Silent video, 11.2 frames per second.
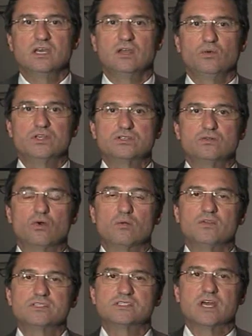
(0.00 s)
in which
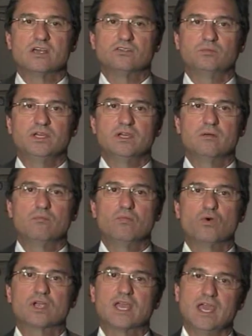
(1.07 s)
normal cells become
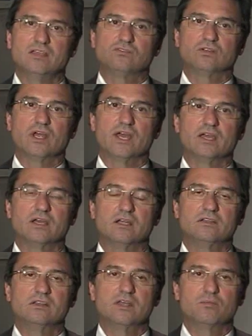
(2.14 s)
more cancer-like
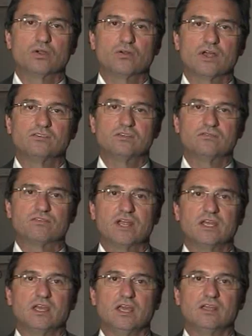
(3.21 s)
until they progress to
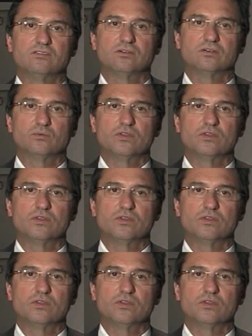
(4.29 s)
frank cancer